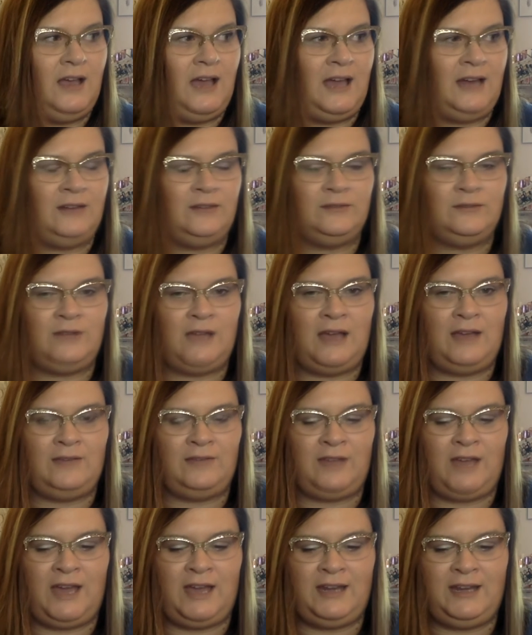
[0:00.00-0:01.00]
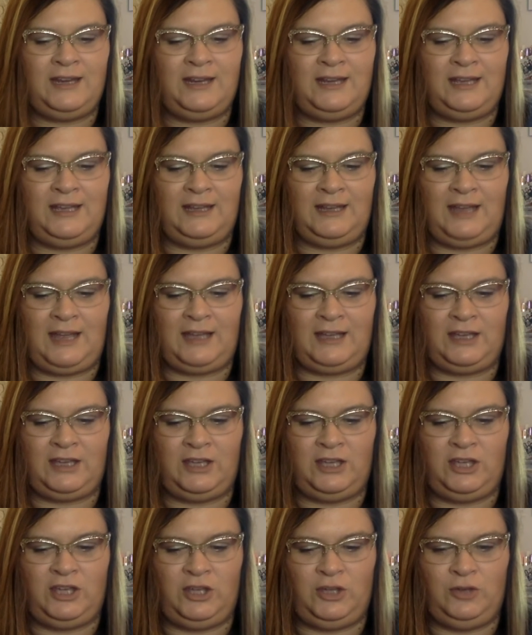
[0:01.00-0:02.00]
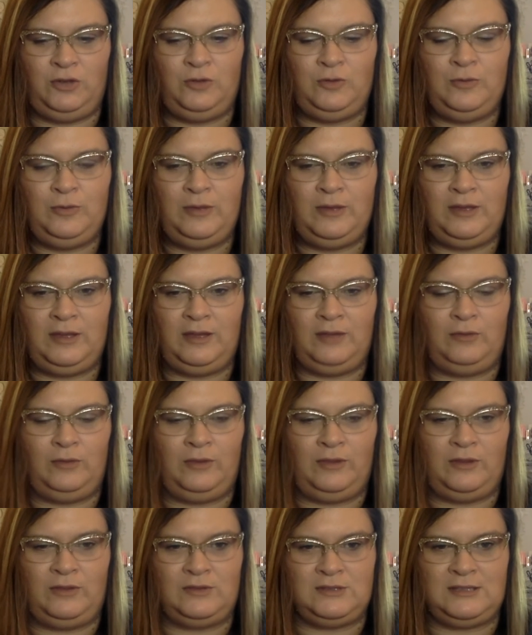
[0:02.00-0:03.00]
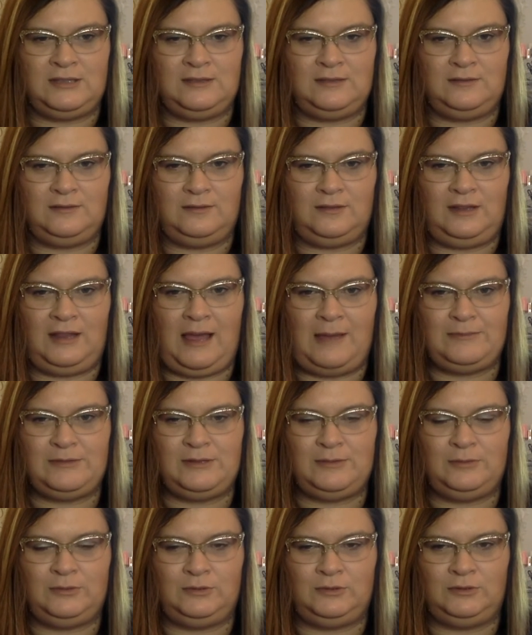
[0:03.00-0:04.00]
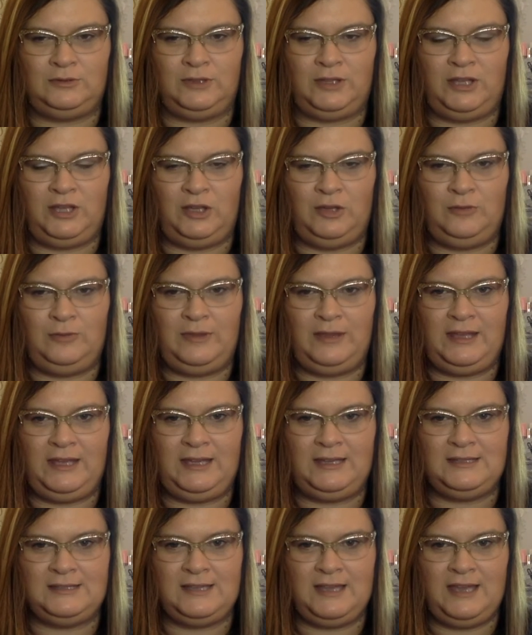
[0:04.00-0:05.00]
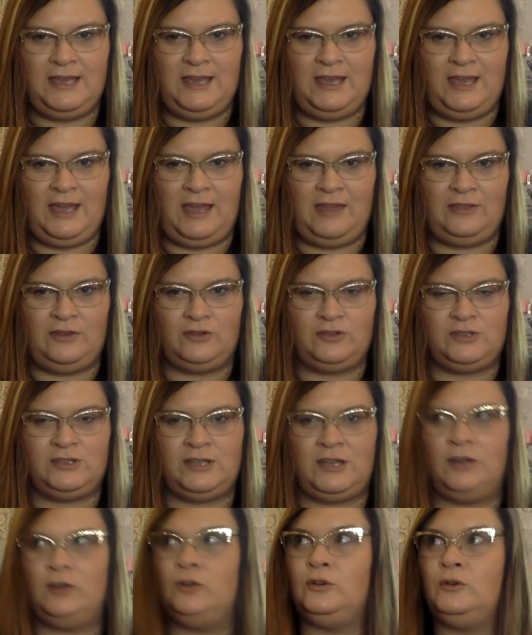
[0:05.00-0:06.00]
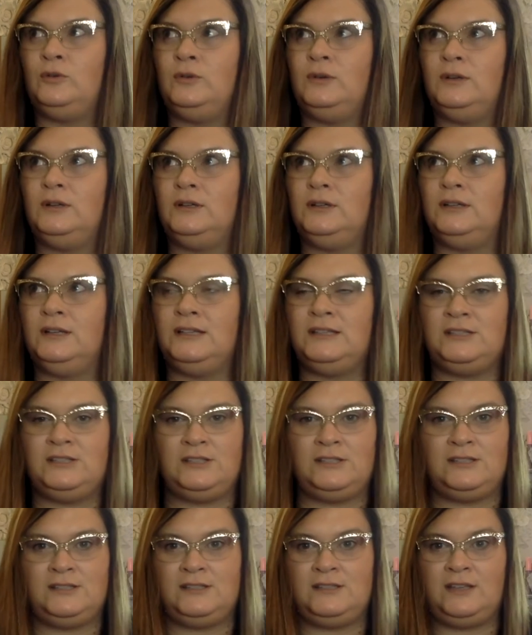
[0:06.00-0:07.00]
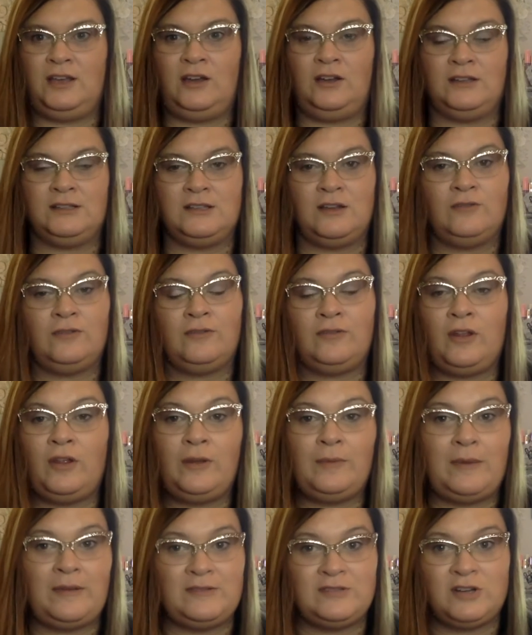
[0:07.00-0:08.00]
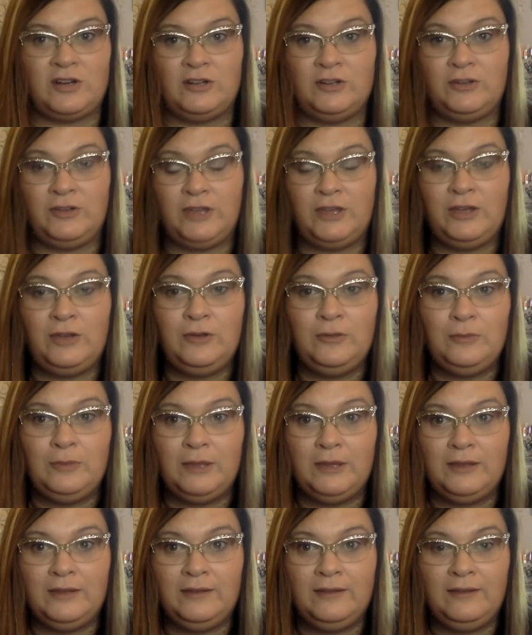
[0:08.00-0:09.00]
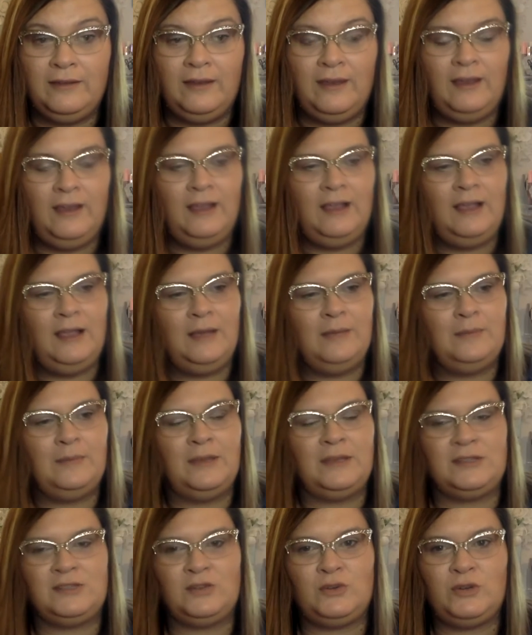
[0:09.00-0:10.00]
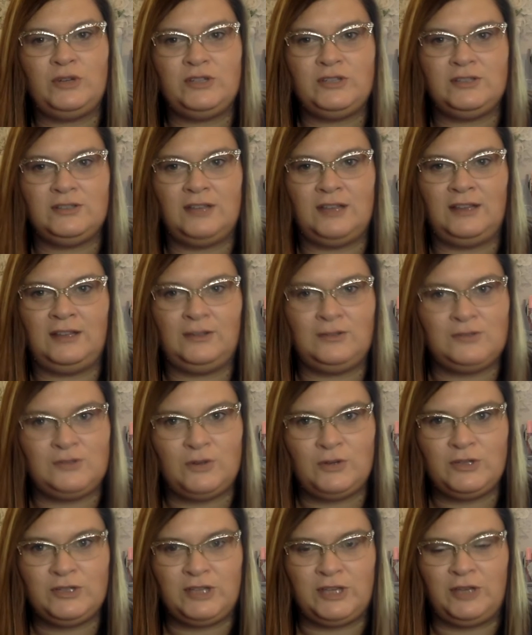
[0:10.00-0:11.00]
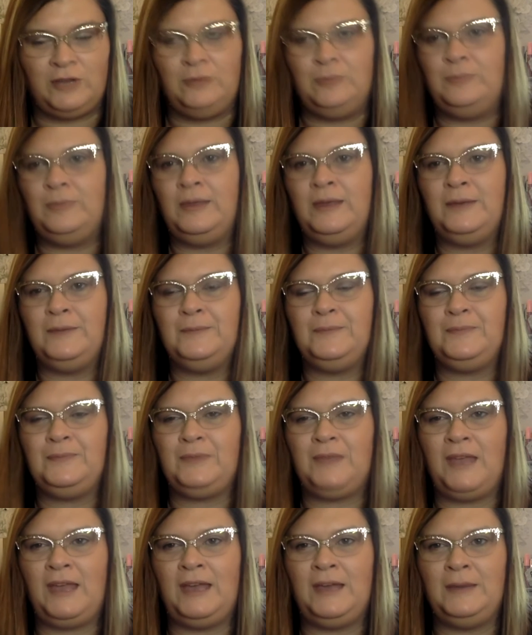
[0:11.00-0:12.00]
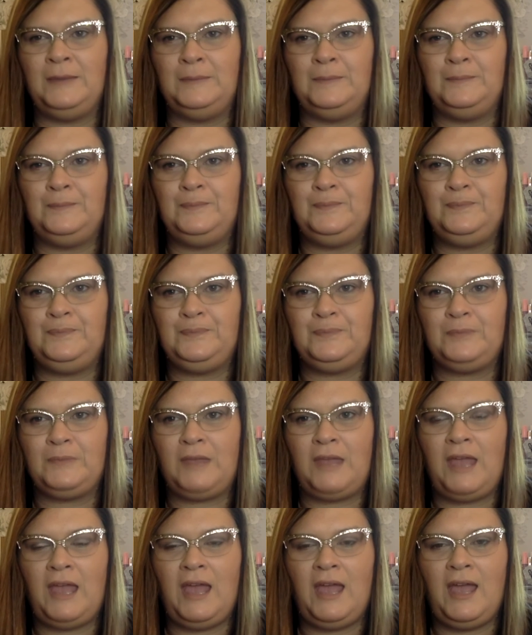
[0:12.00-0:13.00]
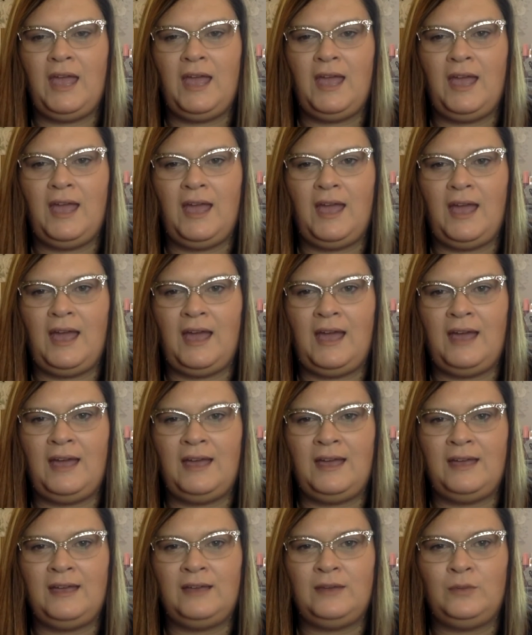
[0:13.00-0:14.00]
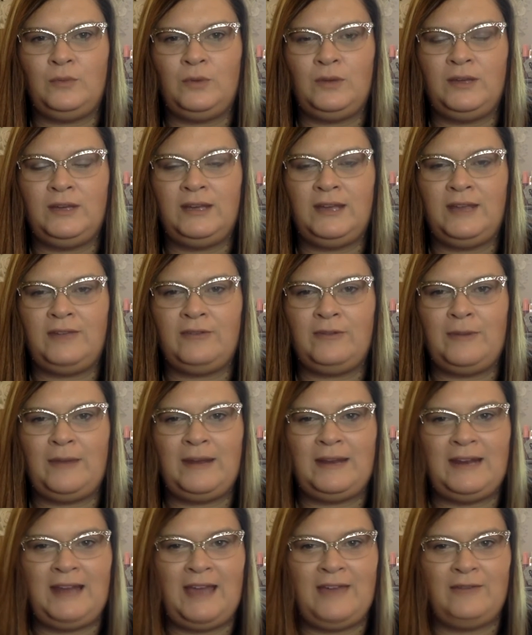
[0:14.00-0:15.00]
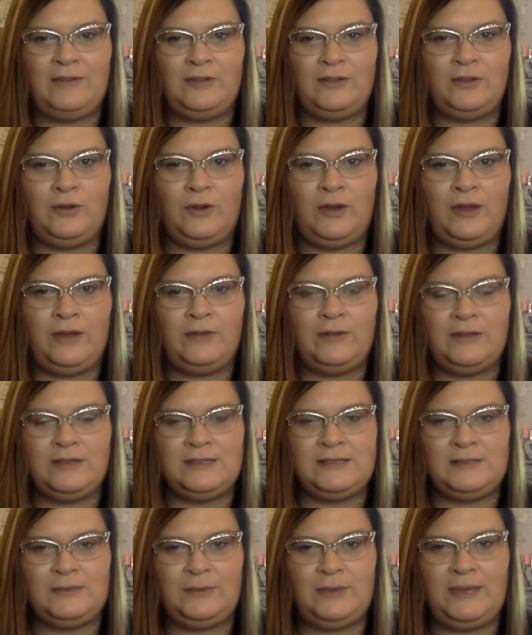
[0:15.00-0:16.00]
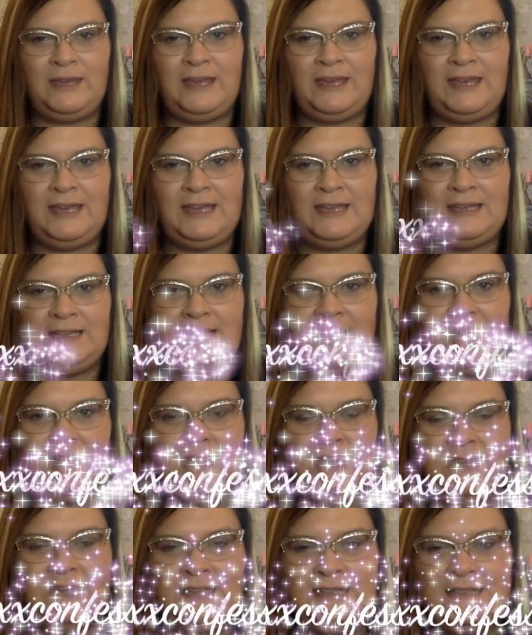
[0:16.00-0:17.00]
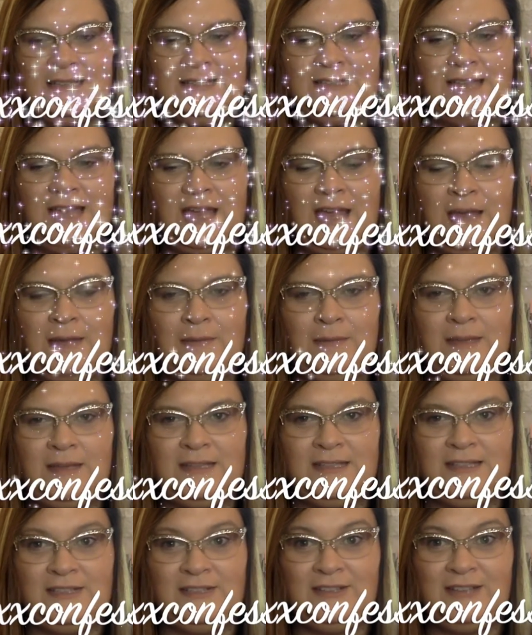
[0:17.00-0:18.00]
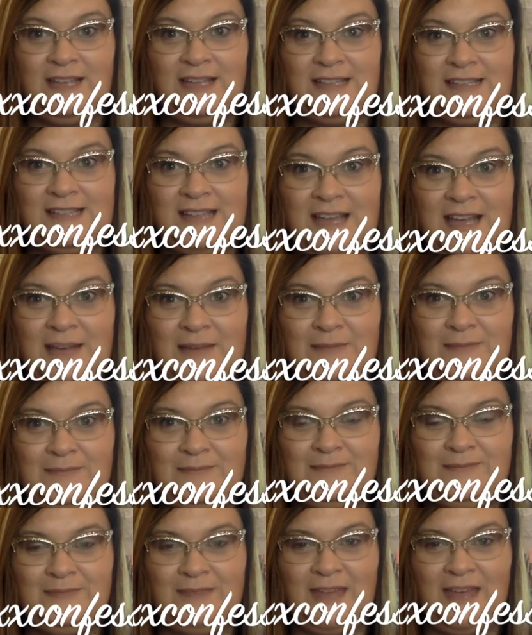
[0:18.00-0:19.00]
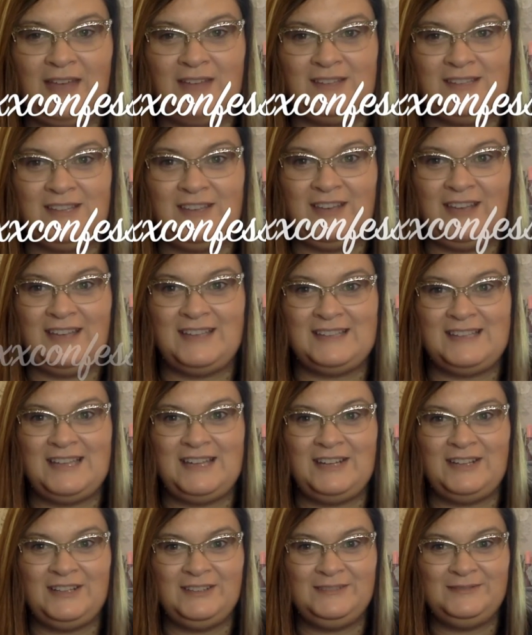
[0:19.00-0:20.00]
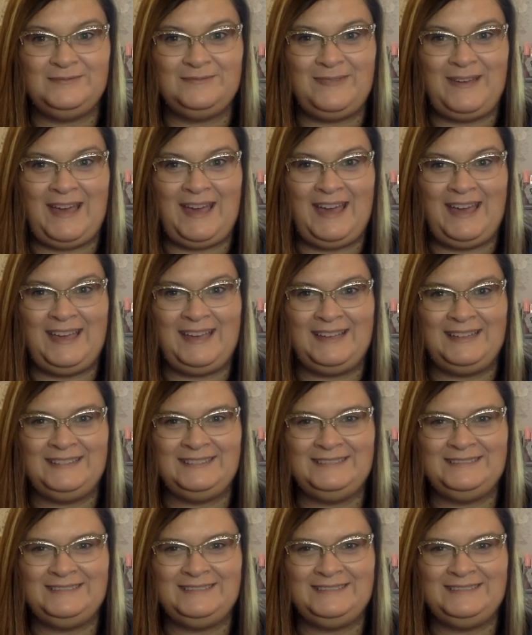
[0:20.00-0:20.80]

I don't. I've got it in like a cube, of uh, one of those collapsible cube things, and they're so. It's just y'all. It's overflowing. I'm starting a cube, but storage a little storage cube. But um, I want everybody to have a great rest of the weekend, and um, until next time, I'll see you guys later. Bye.